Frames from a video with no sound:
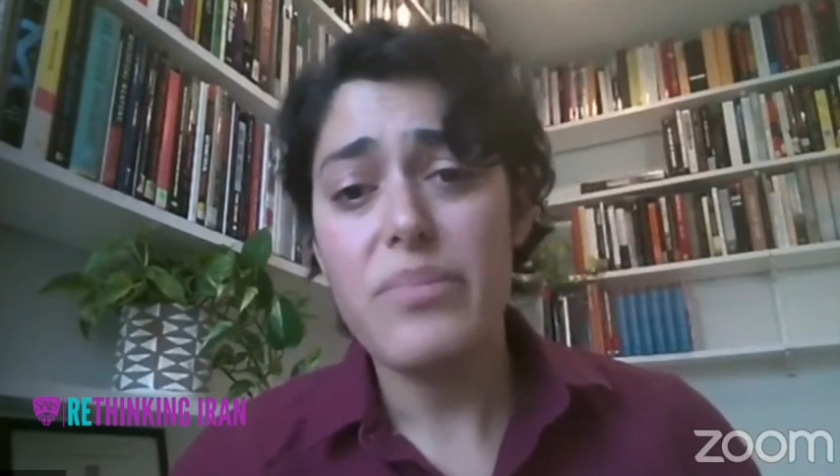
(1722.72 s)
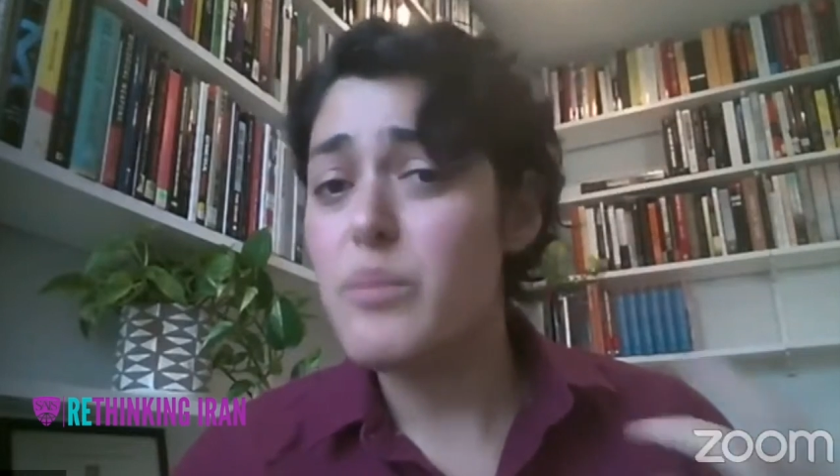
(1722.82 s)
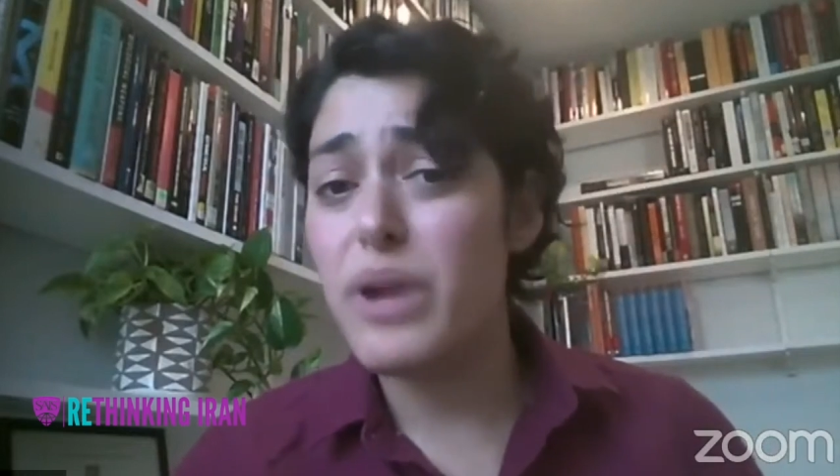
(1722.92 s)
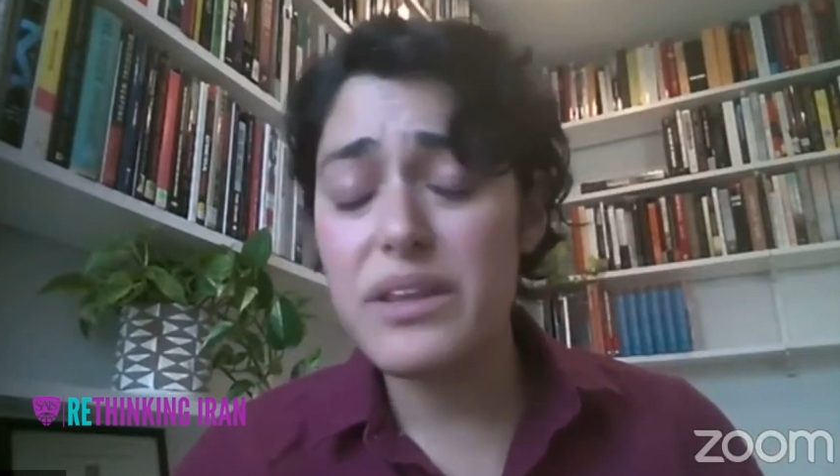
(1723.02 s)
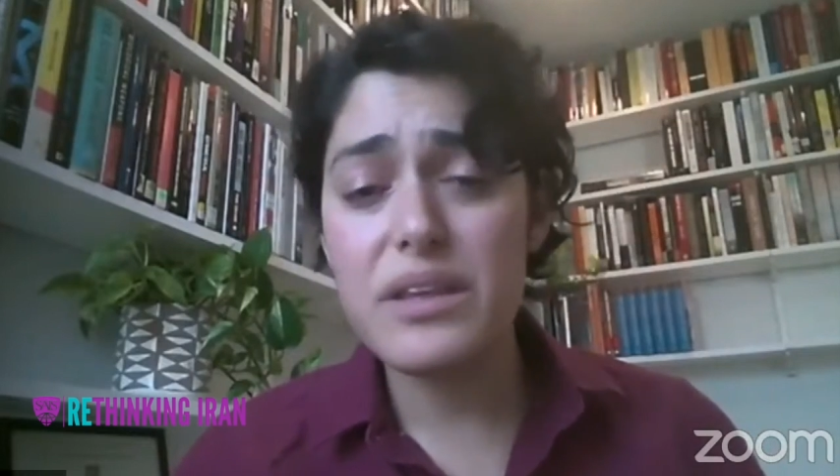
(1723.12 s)

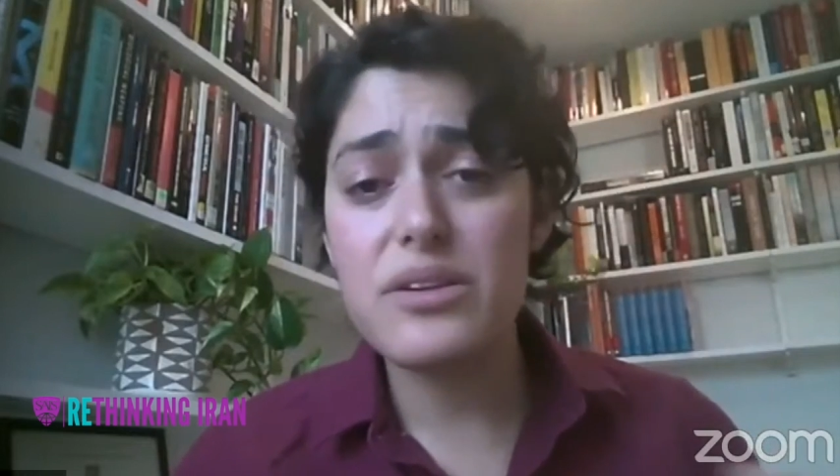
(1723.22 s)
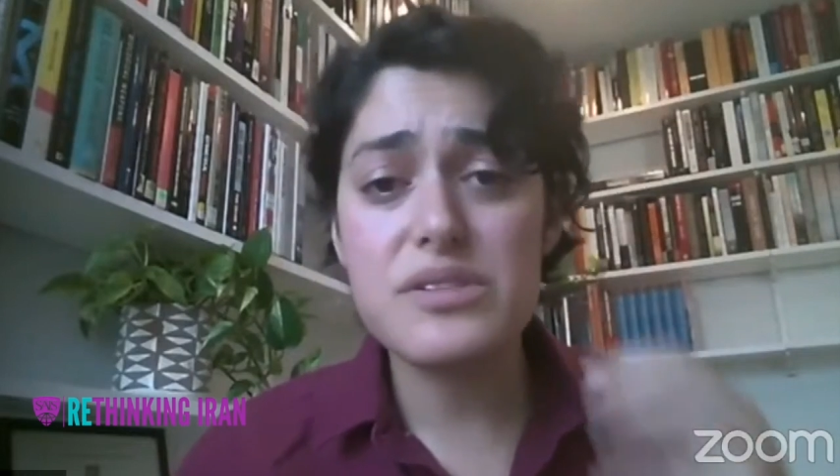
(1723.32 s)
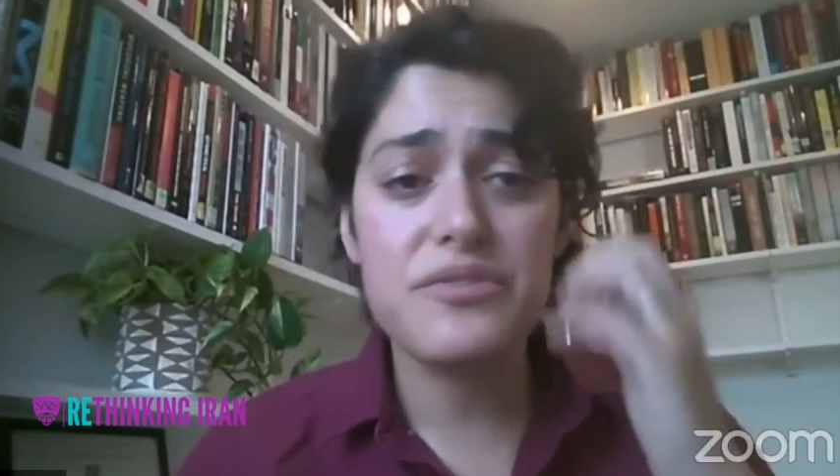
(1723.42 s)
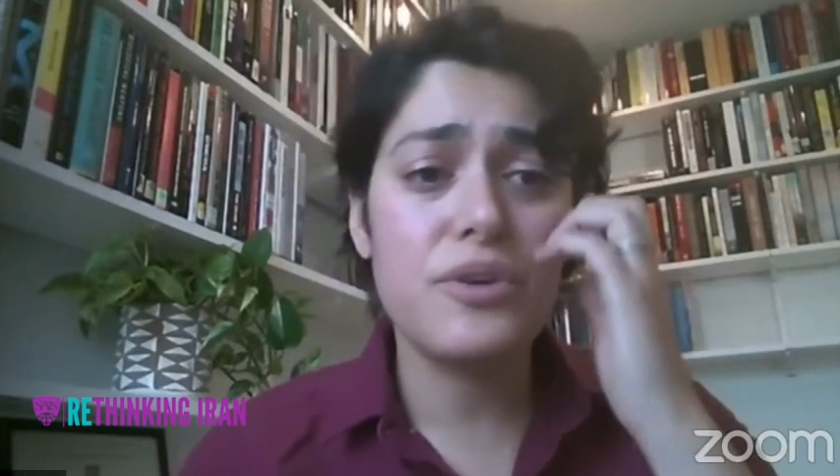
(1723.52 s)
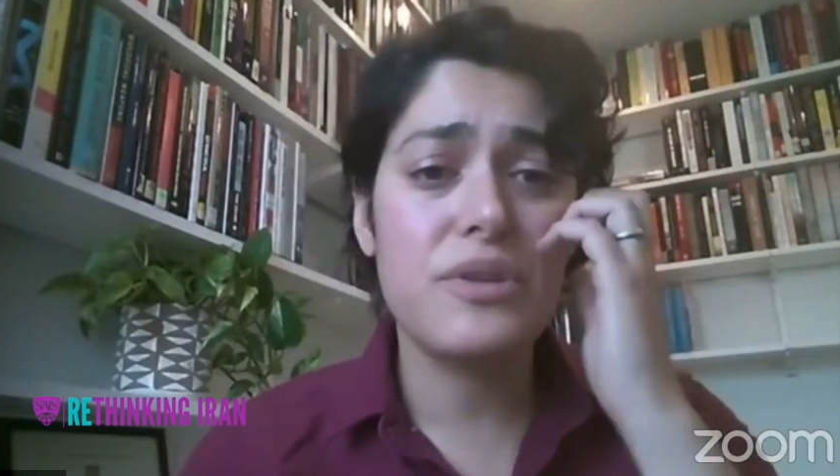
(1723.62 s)
But I think there's
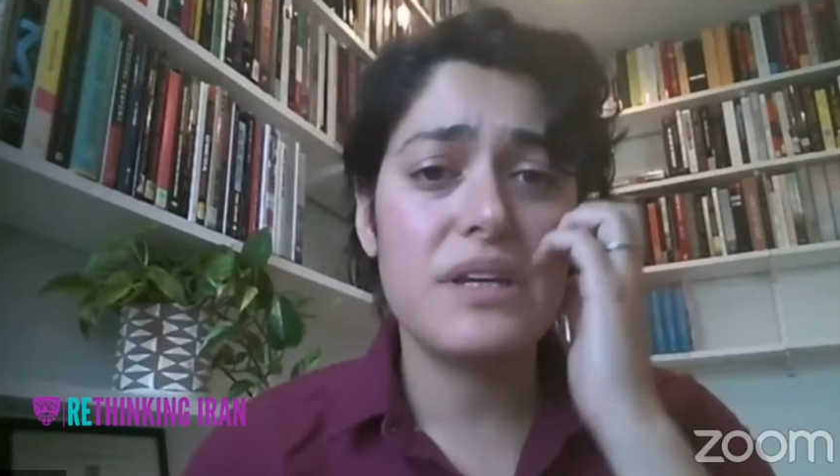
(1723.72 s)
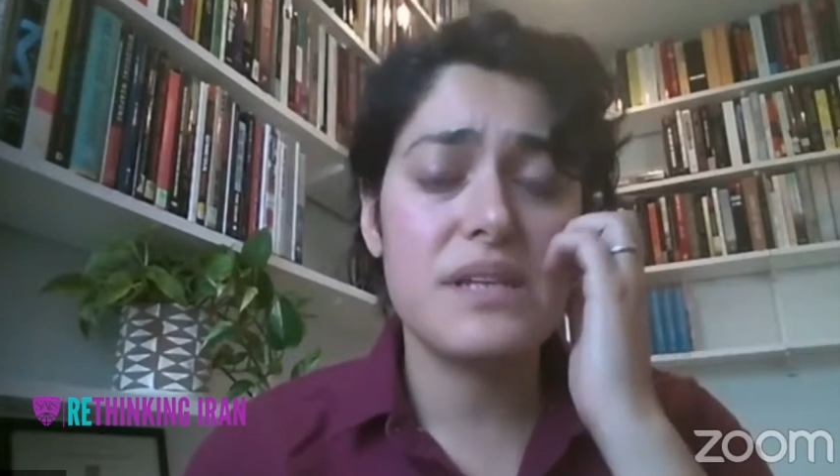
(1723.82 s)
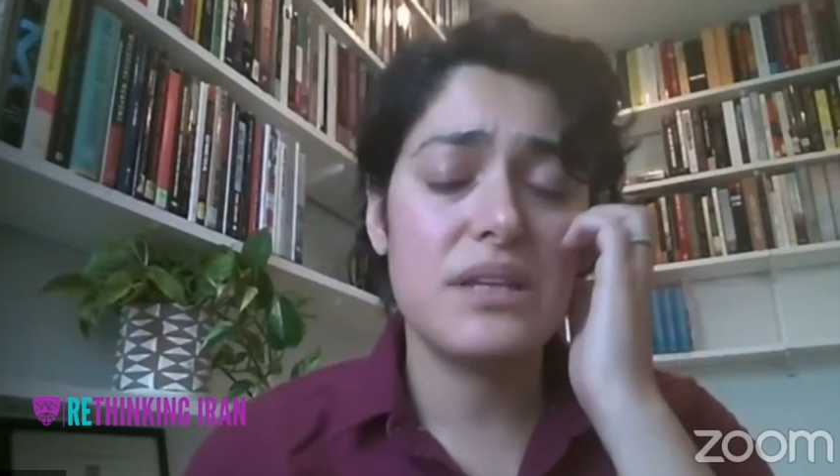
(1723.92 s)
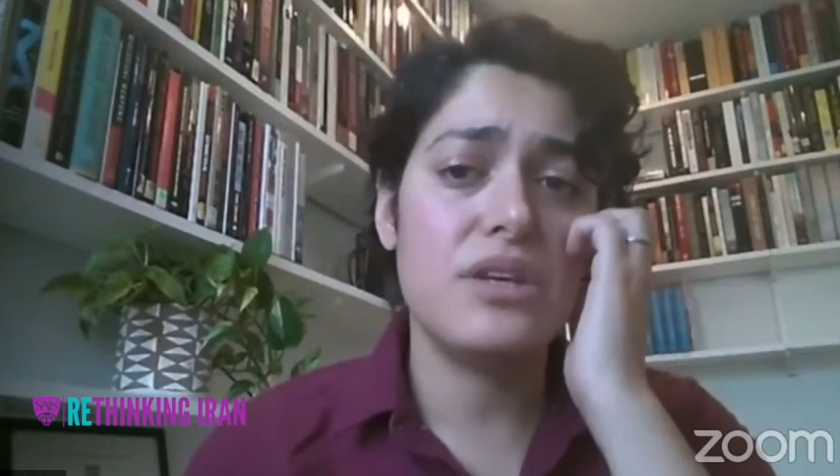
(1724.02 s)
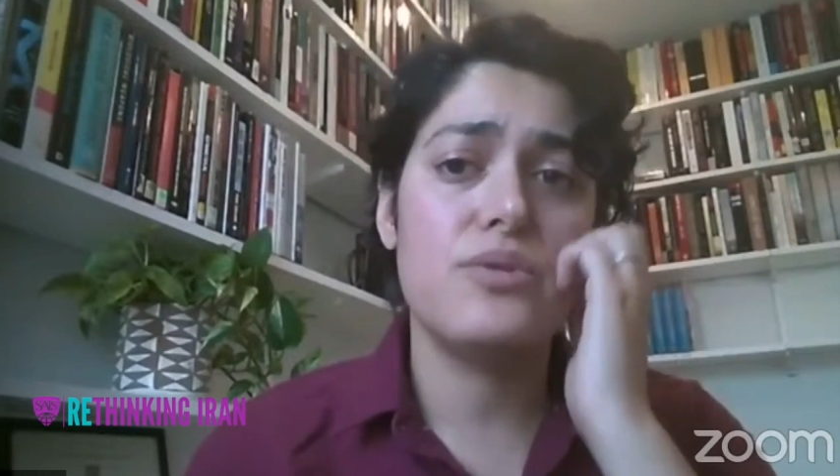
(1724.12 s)
a few things
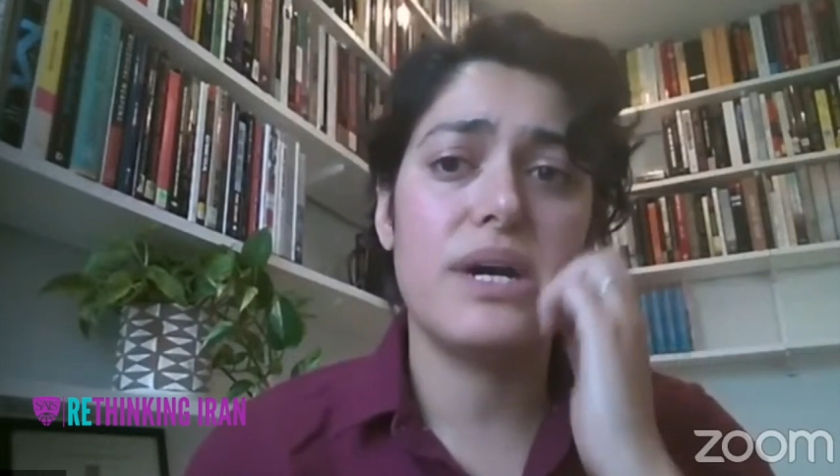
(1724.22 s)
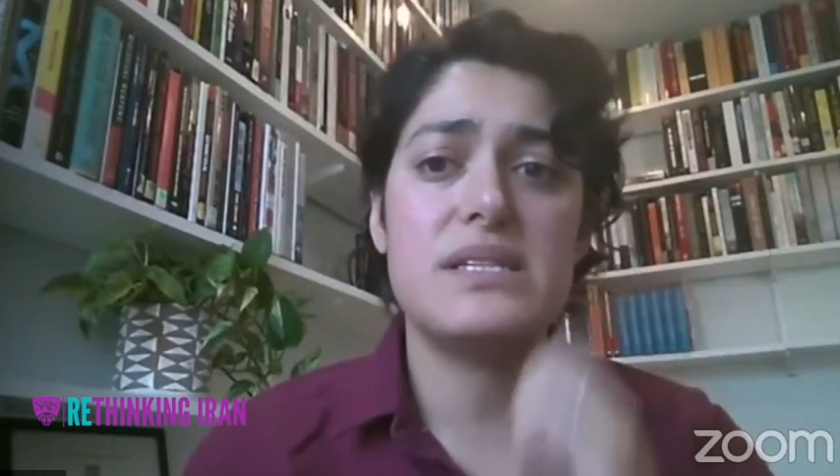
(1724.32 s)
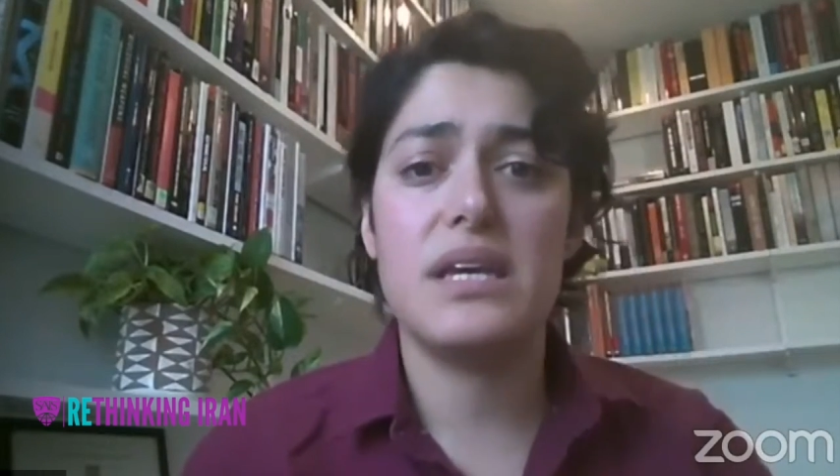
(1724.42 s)
that the U.S.